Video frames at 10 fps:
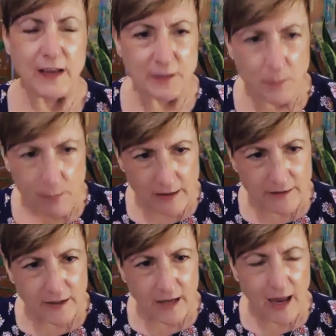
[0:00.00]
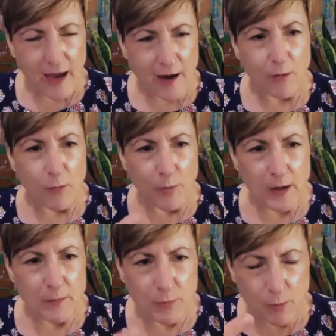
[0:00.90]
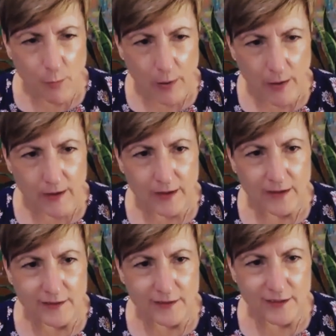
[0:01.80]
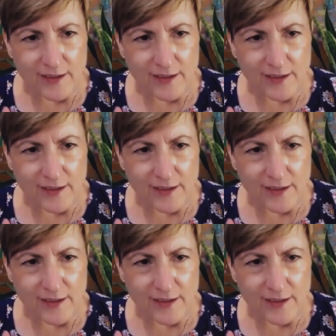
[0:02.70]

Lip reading: amazing how people paint